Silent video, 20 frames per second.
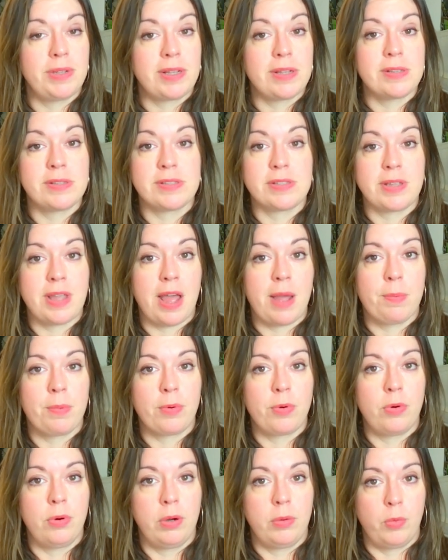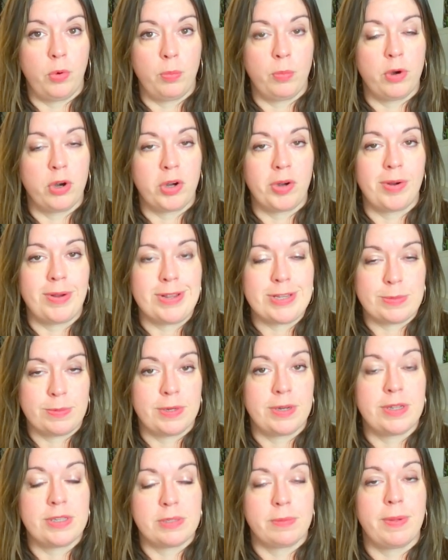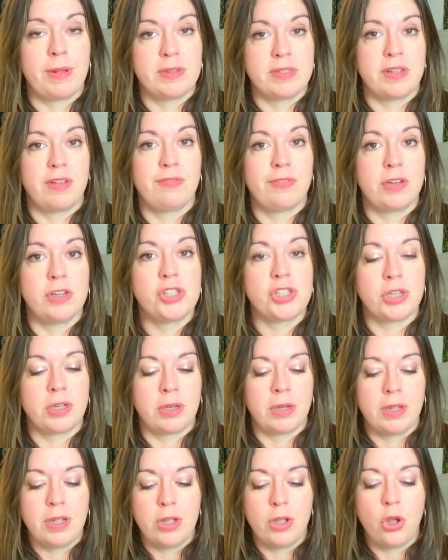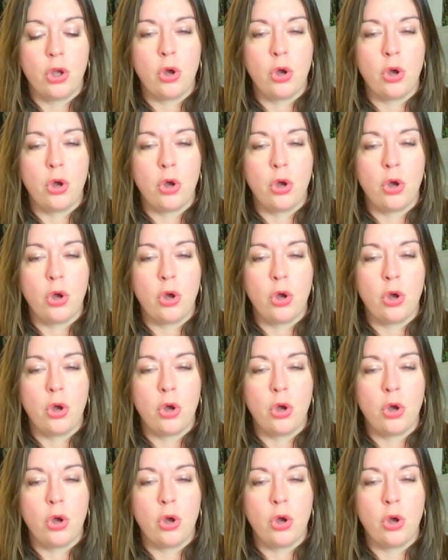because Capricorn, where Mercury has been, is about definition.